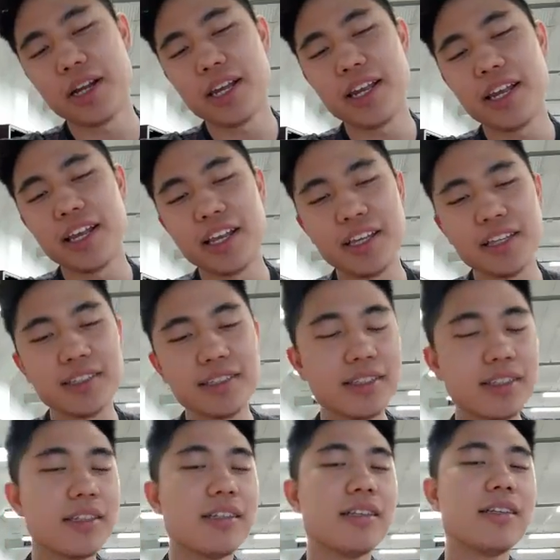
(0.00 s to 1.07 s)
not get
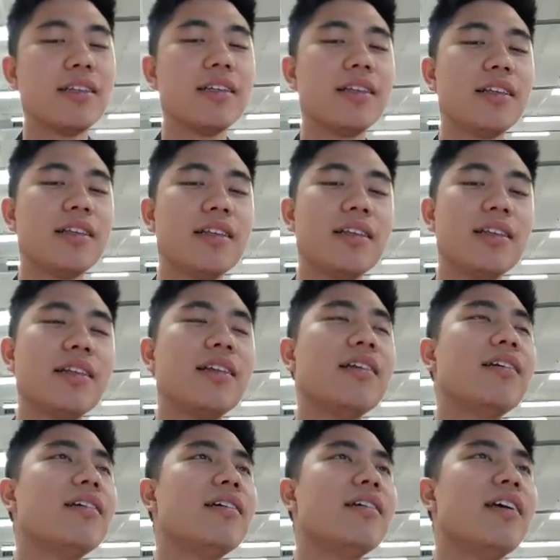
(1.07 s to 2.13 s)
hickeys.
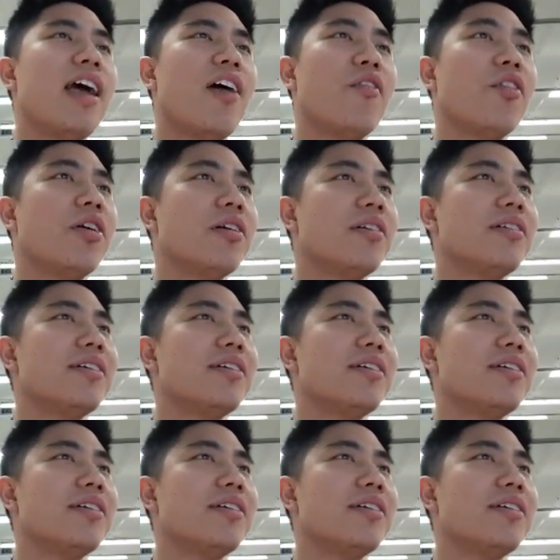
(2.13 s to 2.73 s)
Ever.